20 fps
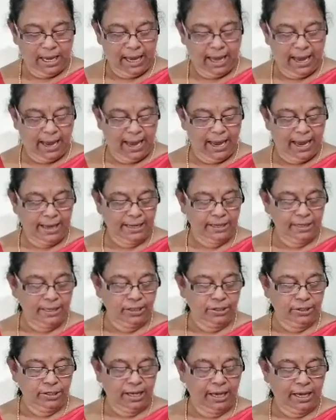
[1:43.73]
and
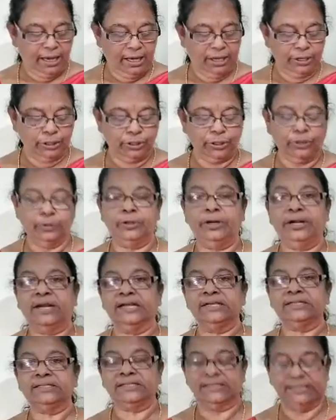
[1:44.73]
a new
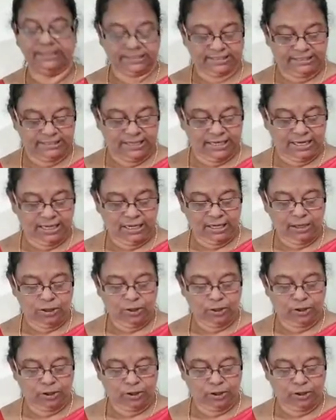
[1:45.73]
dress is the